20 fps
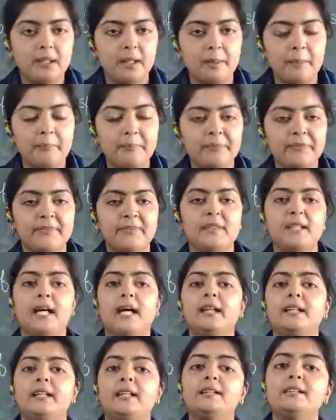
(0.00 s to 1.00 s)
there.
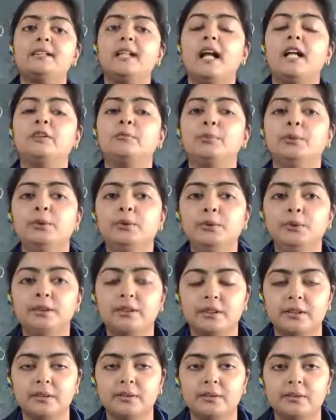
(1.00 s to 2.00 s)
That is land
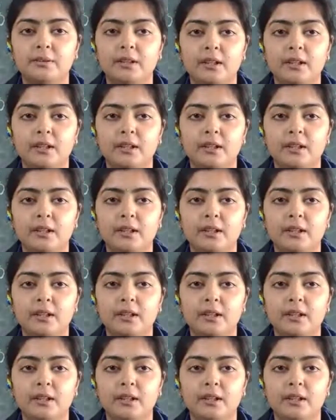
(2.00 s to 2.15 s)
pollution.